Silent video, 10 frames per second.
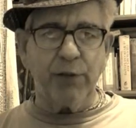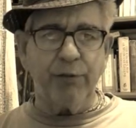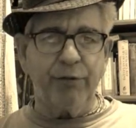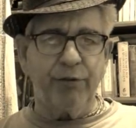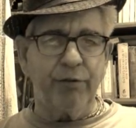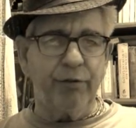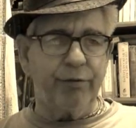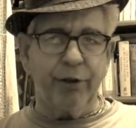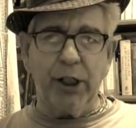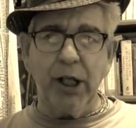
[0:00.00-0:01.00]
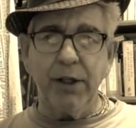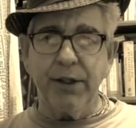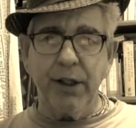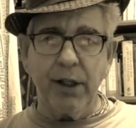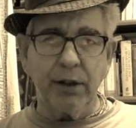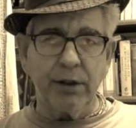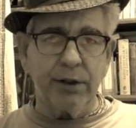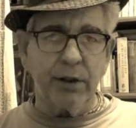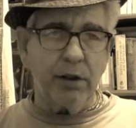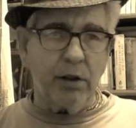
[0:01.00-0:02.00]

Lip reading: to forget things.